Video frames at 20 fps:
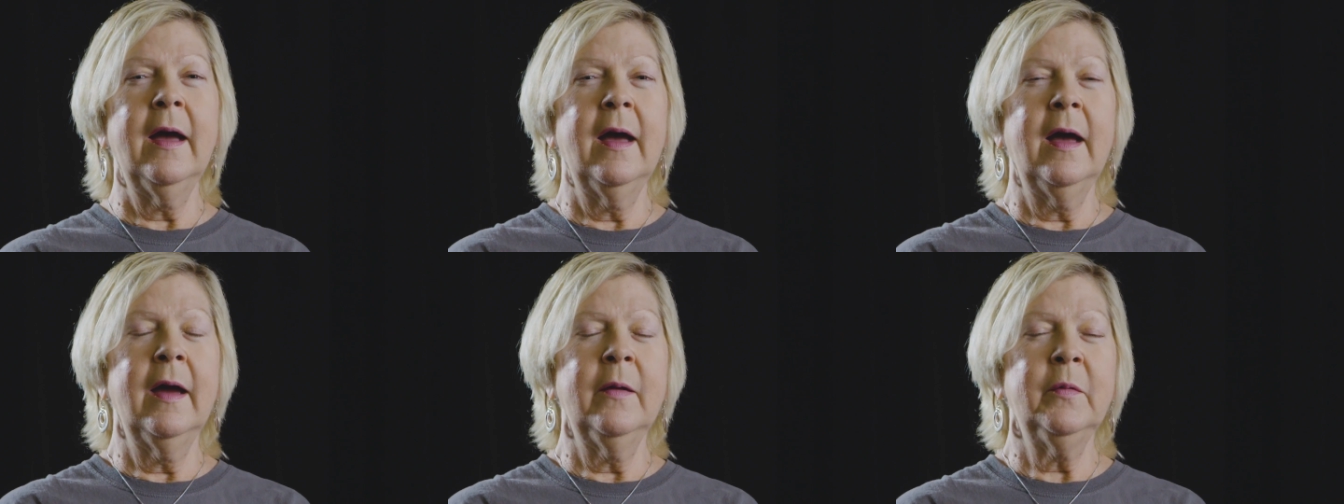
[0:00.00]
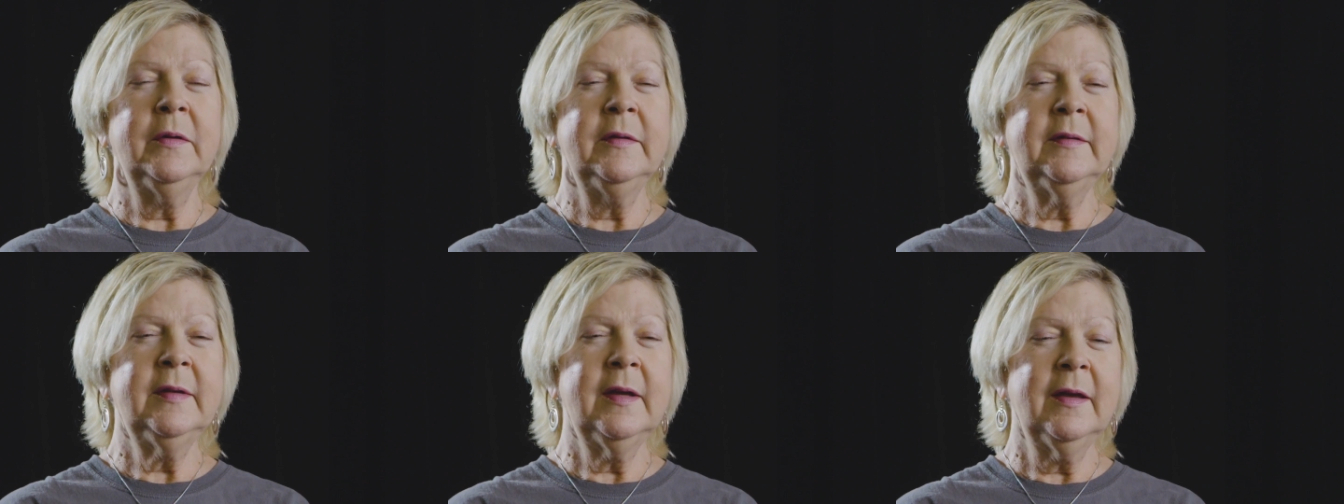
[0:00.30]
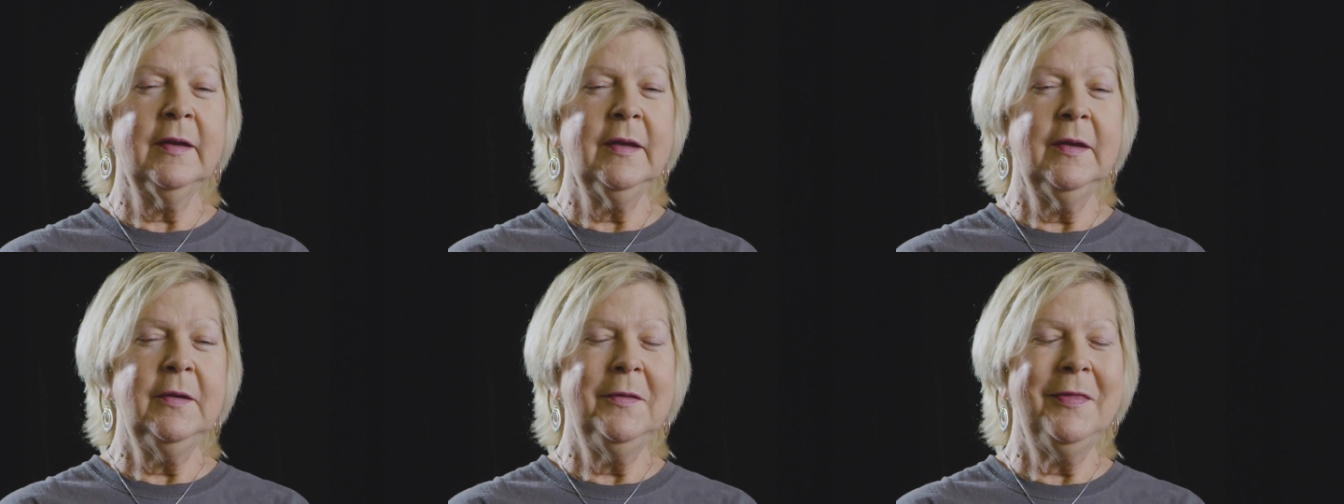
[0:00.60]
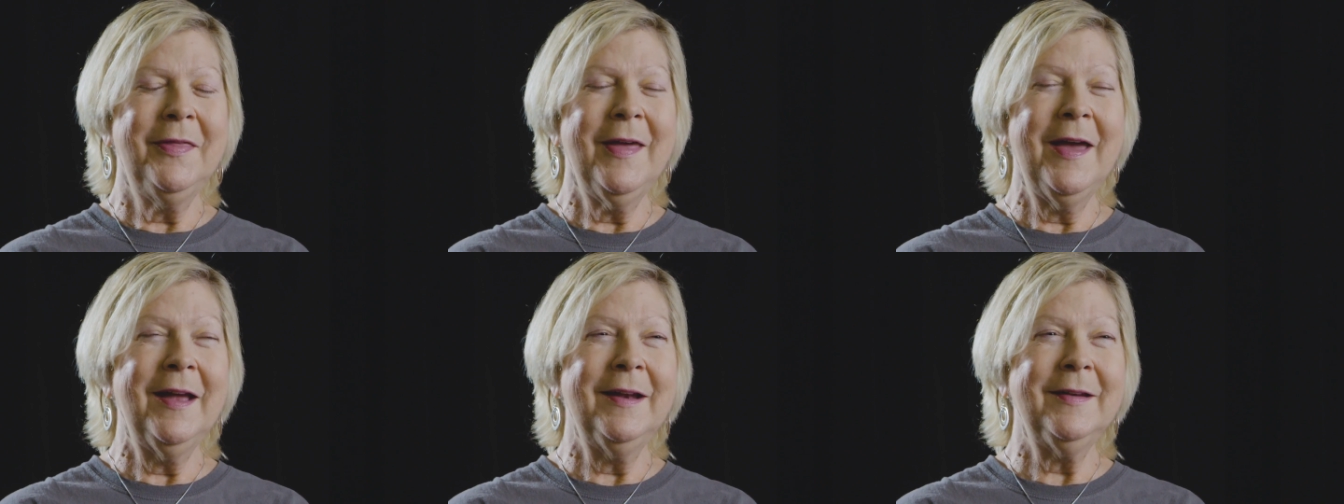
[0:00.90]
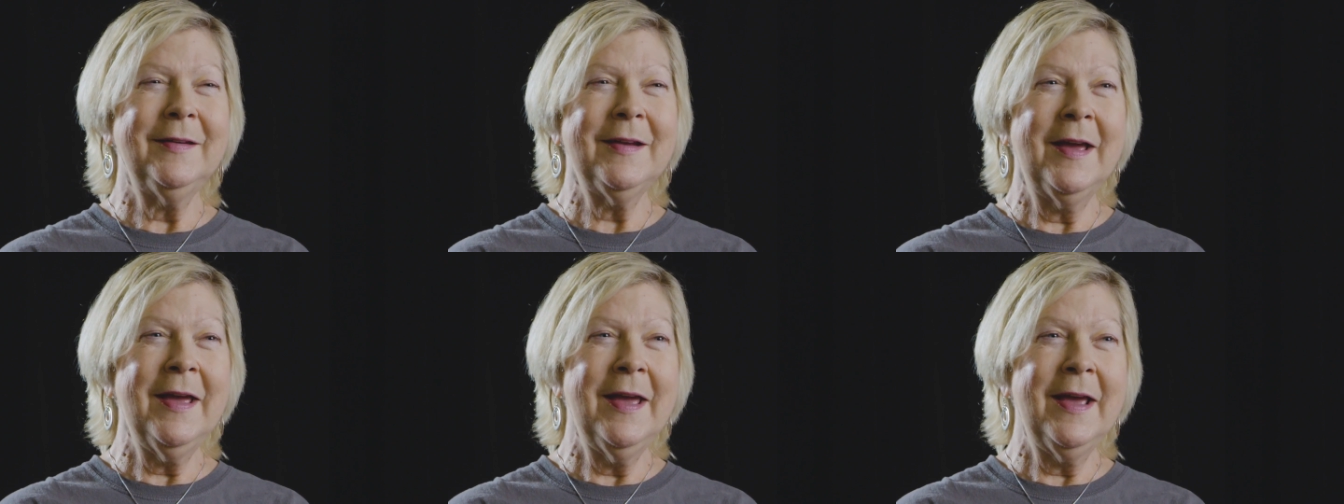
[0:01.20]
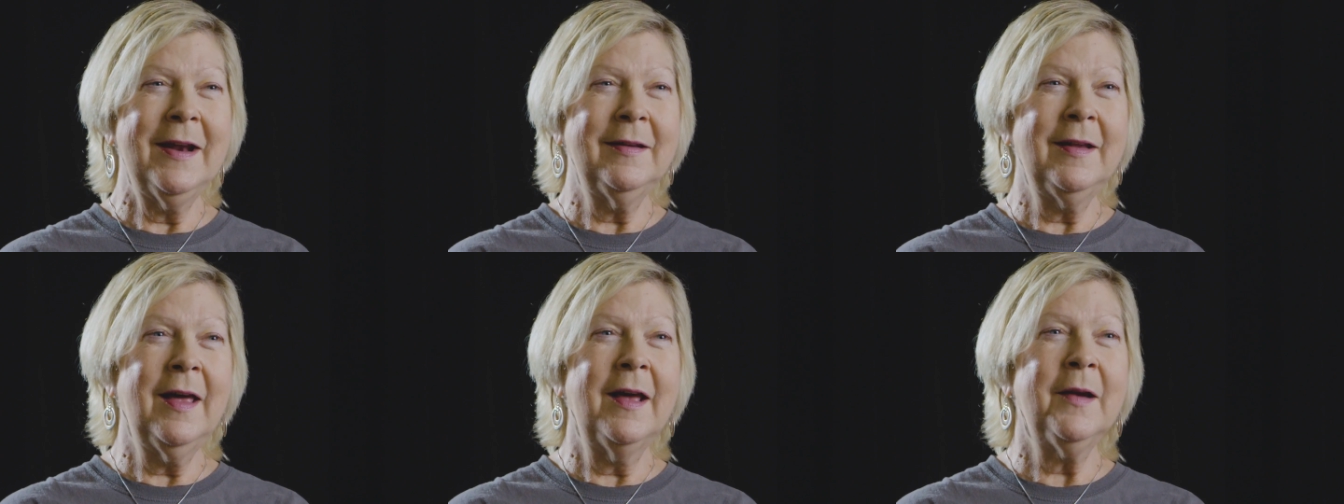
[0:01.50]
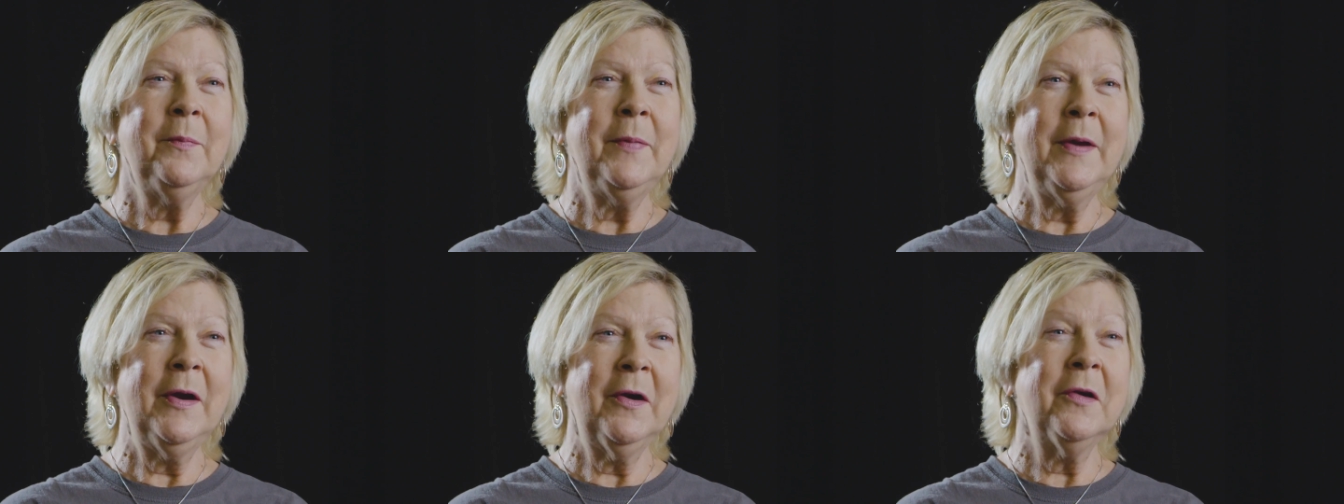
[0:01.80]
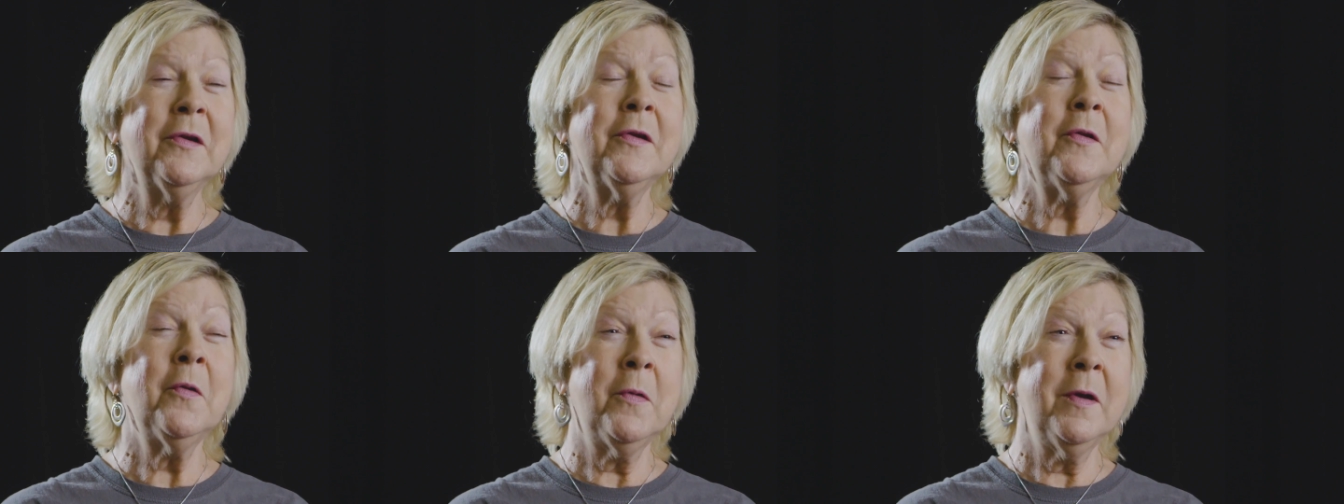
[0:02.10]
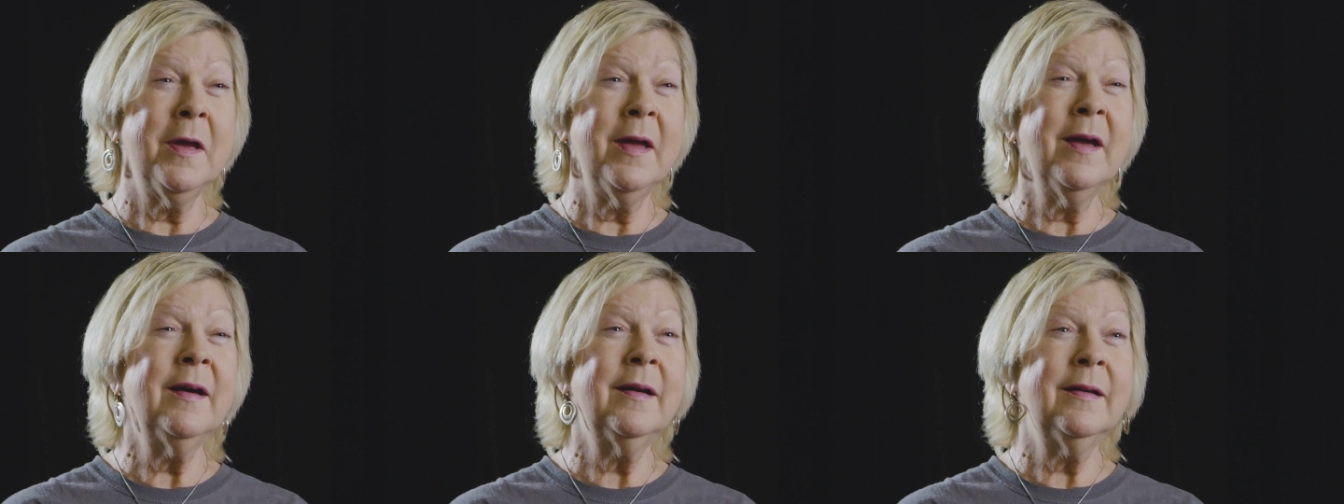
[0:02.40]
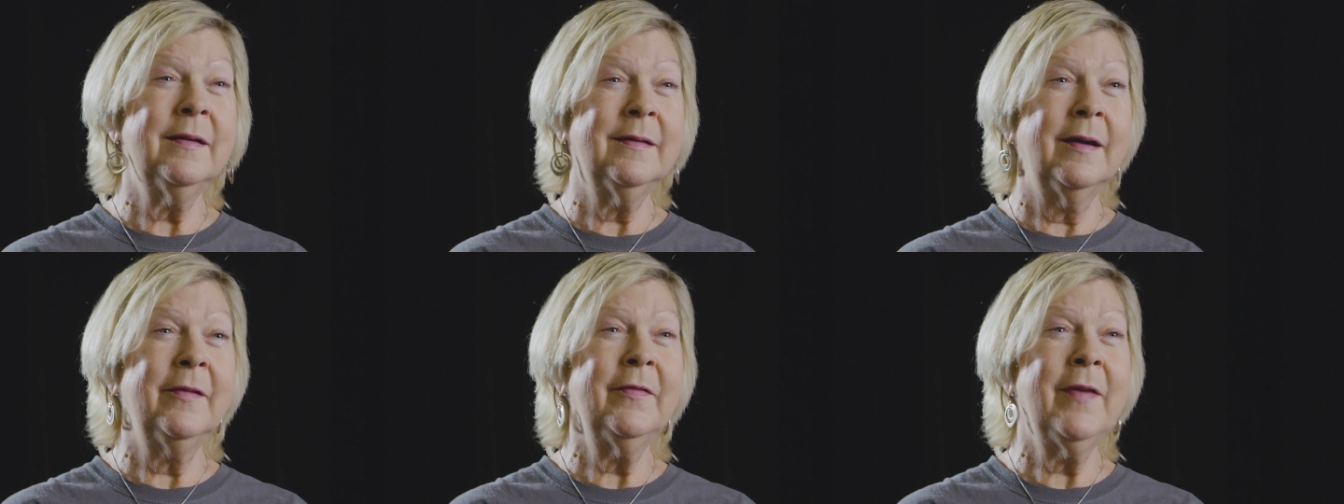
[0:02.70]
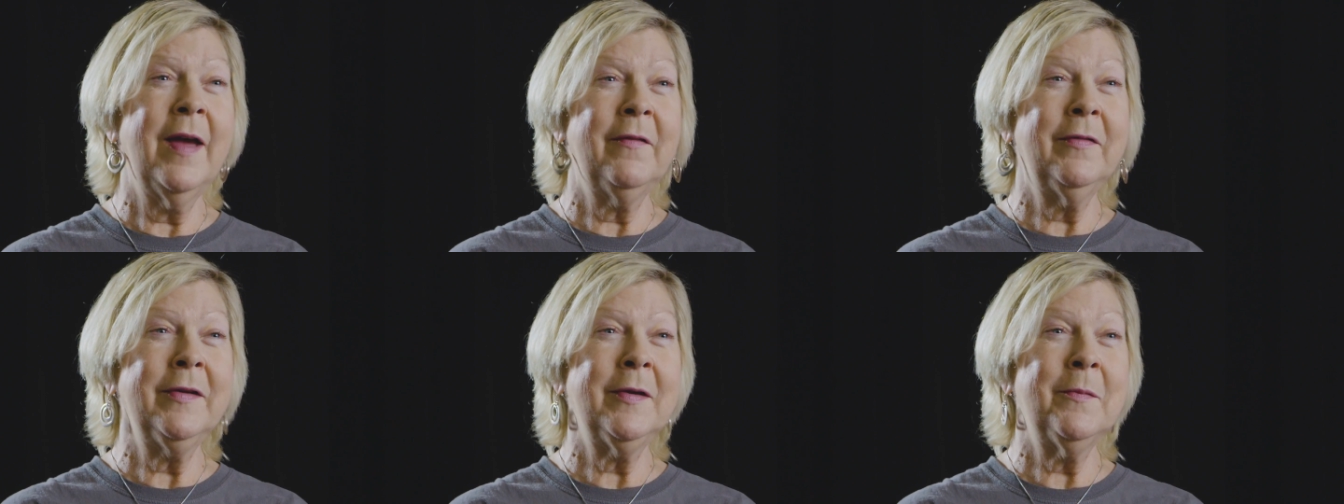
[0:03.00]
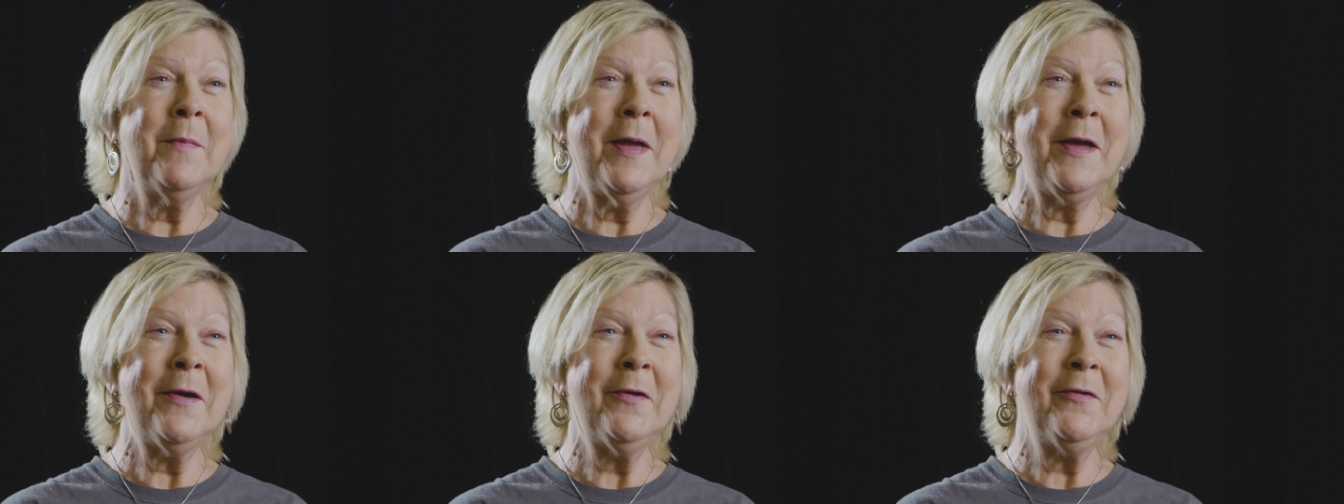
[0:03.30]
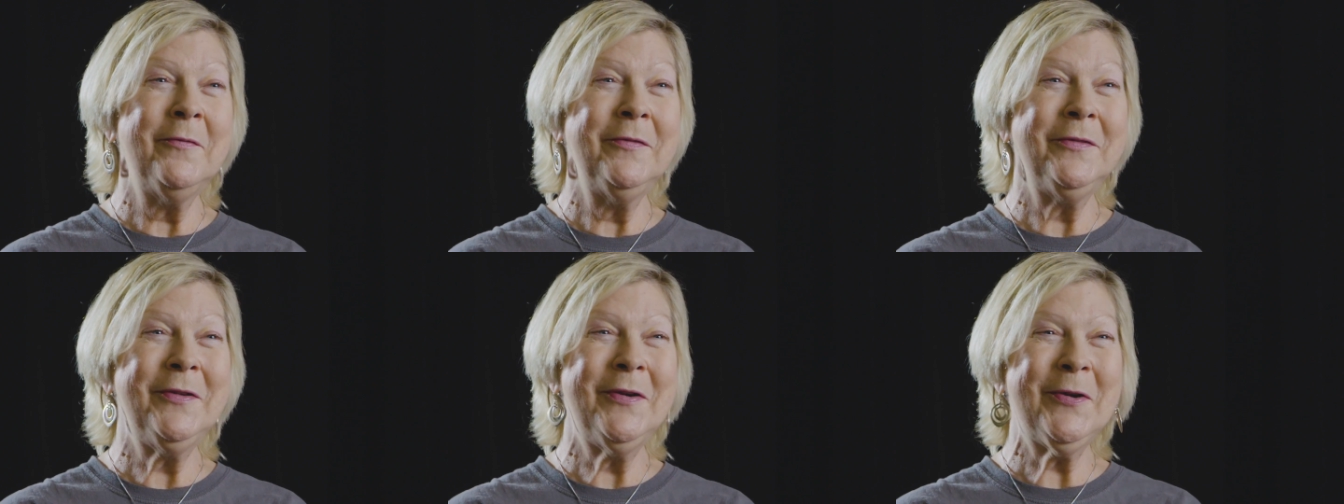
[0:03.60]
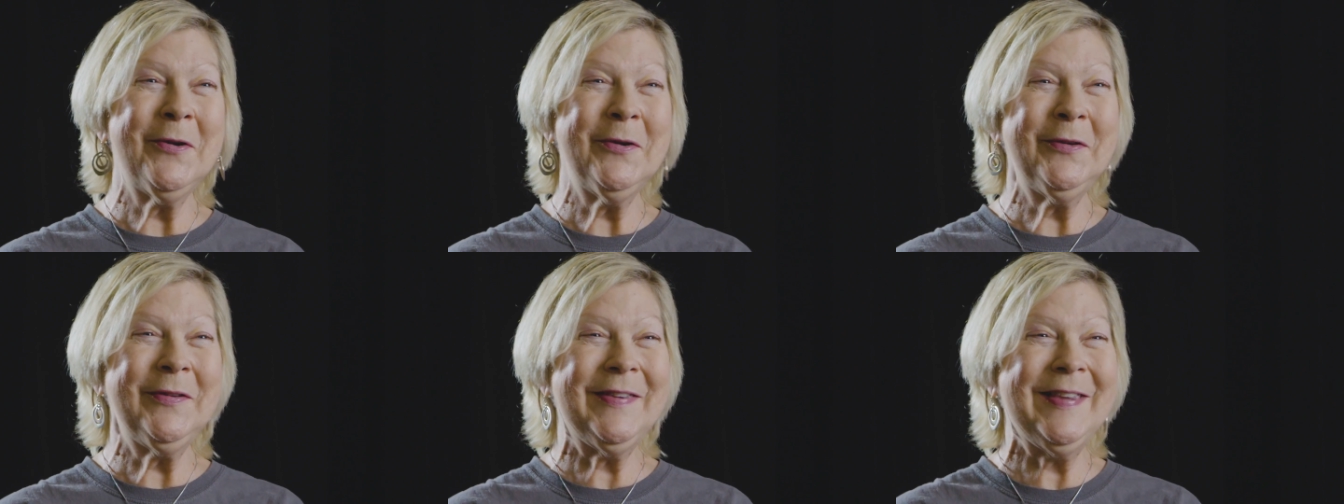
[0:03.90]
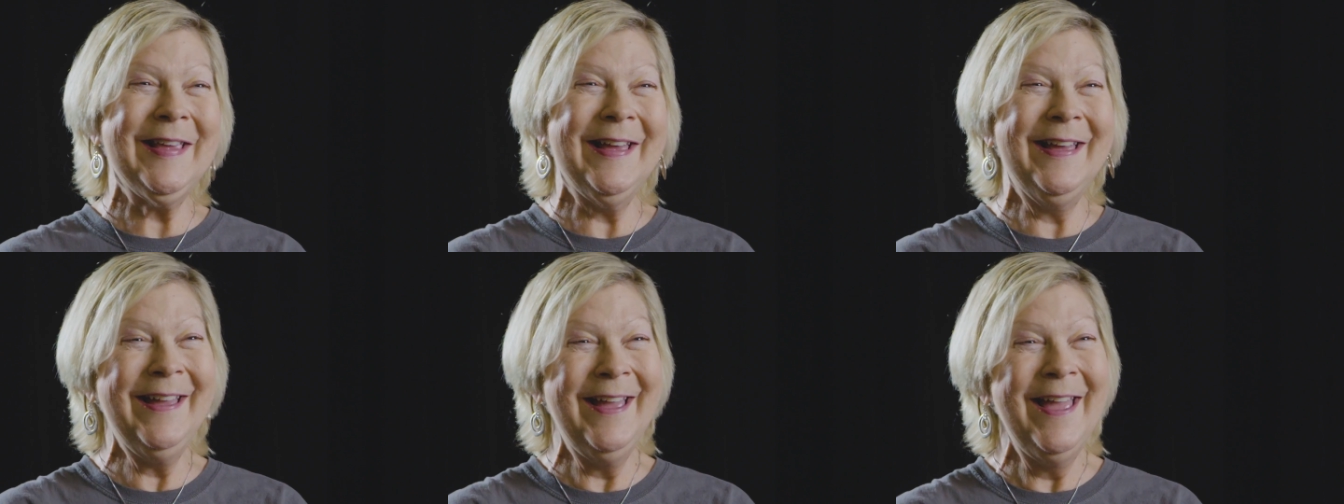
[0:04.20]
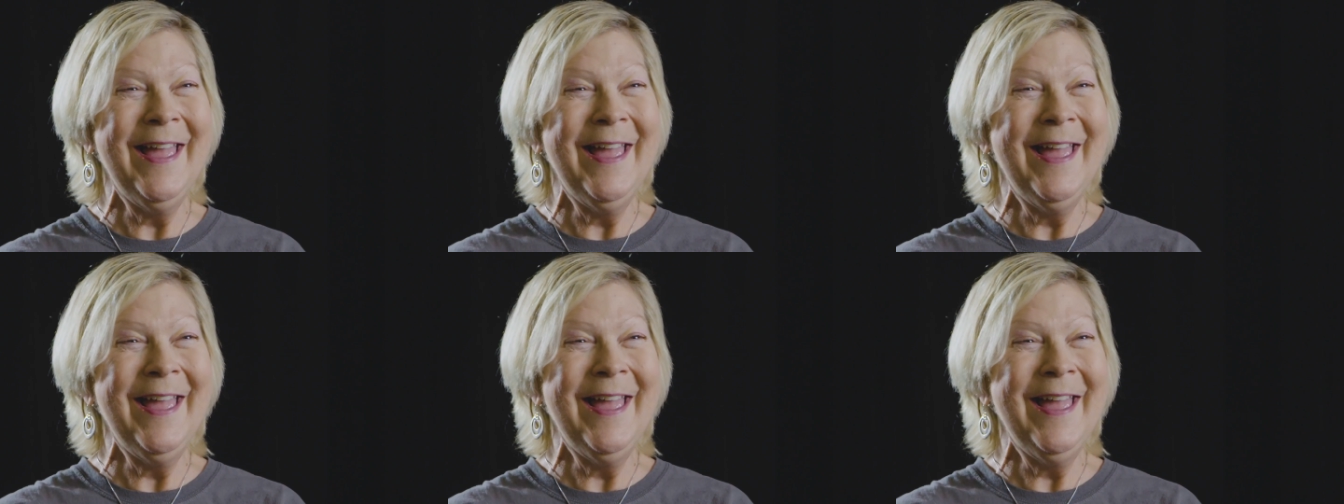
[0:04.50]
I will tell you that I had a lot of paranoia of having a male nurse